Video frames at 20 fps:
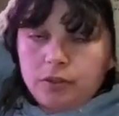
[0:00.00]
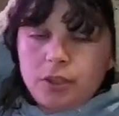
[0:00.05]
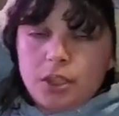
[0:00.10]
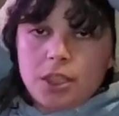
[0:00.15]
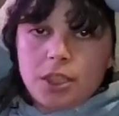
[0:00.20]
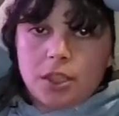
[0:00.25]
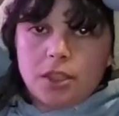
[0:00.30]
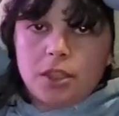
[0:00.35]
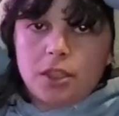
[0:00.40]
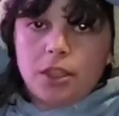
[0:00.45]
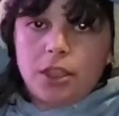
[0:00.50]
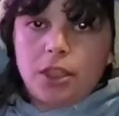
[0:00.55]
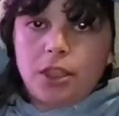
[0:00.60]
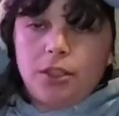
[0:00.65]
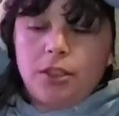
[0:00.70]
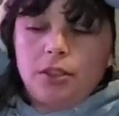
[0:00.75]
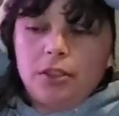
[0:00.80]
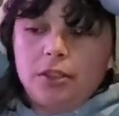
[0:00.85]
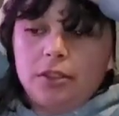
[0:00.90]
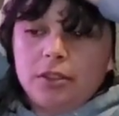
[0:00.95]
Does it look
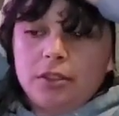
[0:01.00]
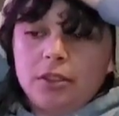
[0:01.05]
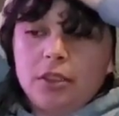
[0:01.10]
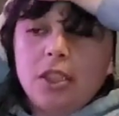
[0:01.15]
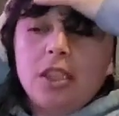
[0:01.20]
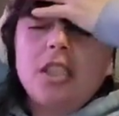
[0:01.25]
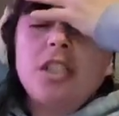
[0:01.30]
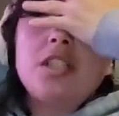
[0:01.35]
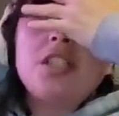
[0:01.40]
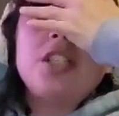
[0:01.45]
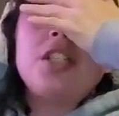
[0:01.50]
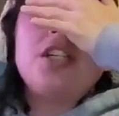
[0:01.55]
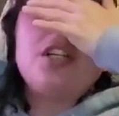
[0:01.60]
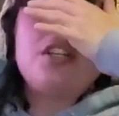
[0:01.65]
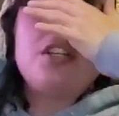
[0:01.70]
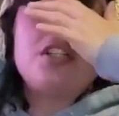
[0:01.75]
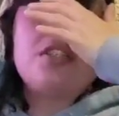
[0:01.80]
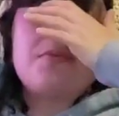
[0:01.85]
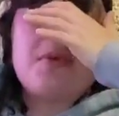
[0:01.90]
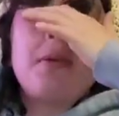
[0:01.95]
cute? Do you
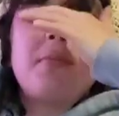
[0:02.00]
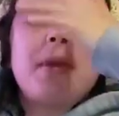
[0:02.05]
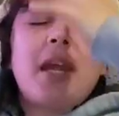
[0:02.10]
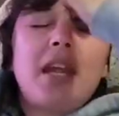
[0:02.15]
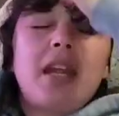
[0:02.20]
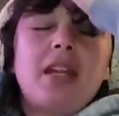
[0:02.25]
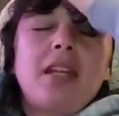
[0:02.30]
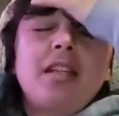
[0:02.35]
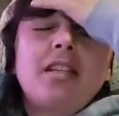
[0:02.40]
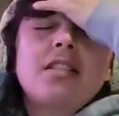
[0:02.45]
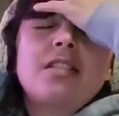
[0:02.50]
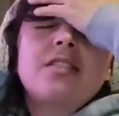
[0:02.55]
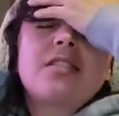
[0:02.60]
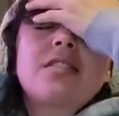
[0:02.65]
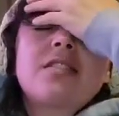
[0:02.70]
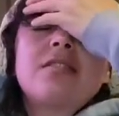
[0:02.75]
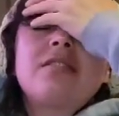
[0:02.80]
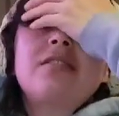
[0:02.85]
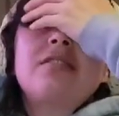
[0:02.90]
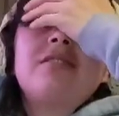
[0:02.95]
notice my
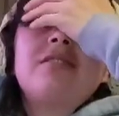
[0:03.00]
bangs?